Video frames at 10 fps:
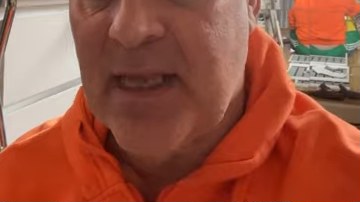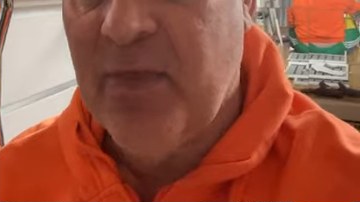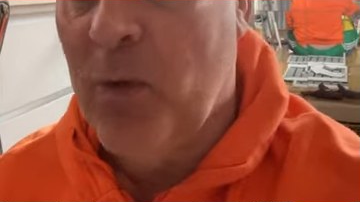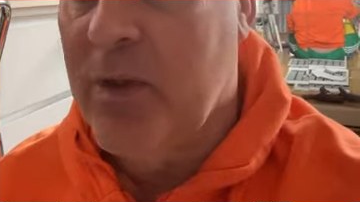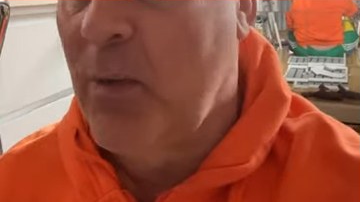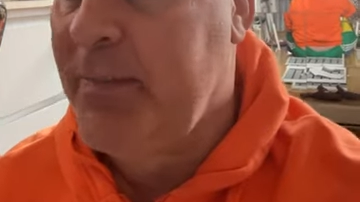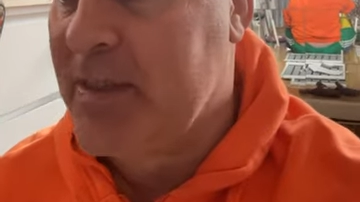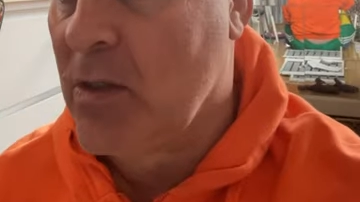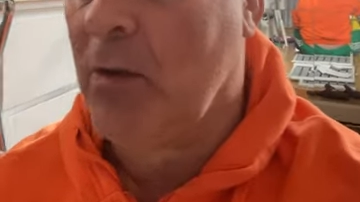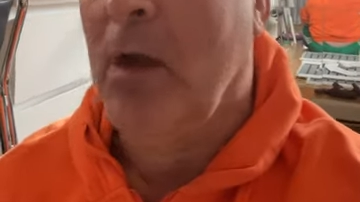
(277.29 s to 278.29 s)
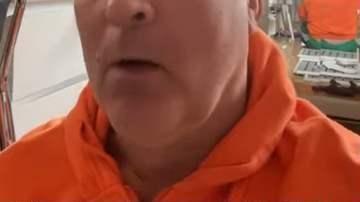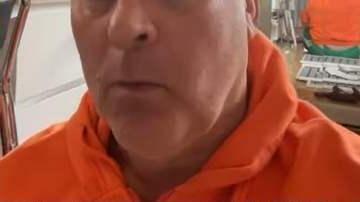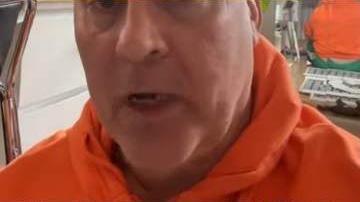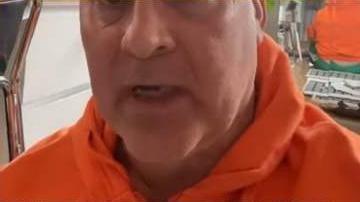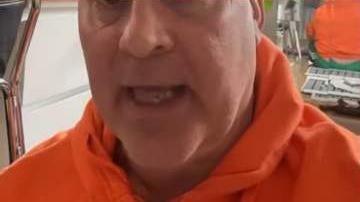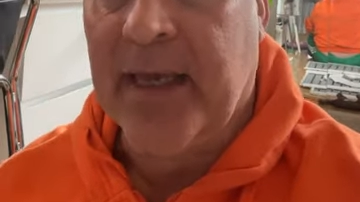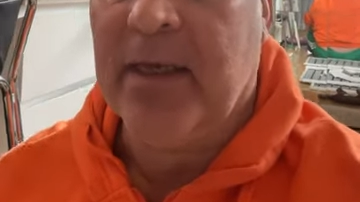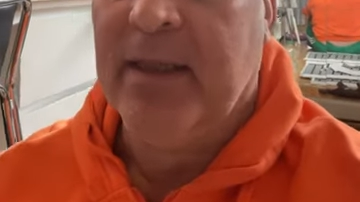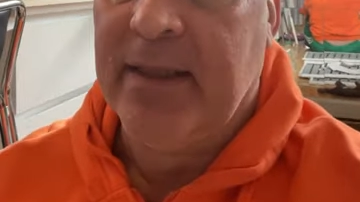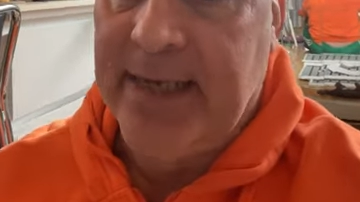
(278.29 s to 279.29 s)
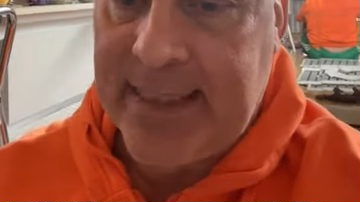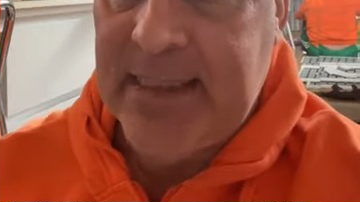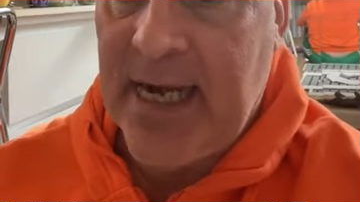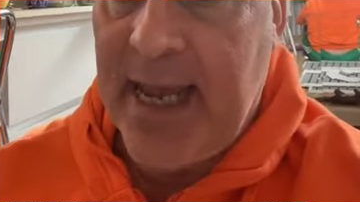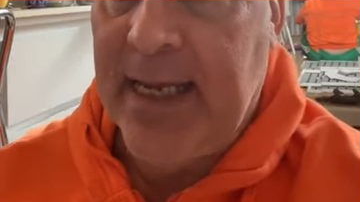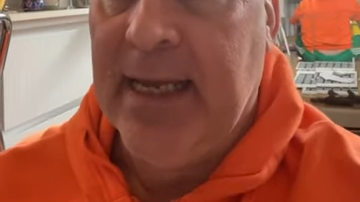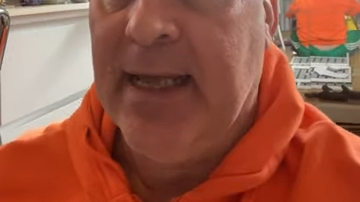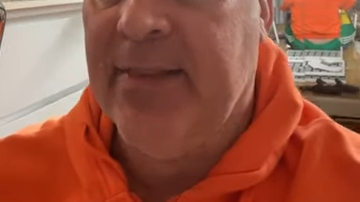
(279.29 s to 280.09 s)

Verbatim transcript: I thought there would be sort of one leg, the next leg,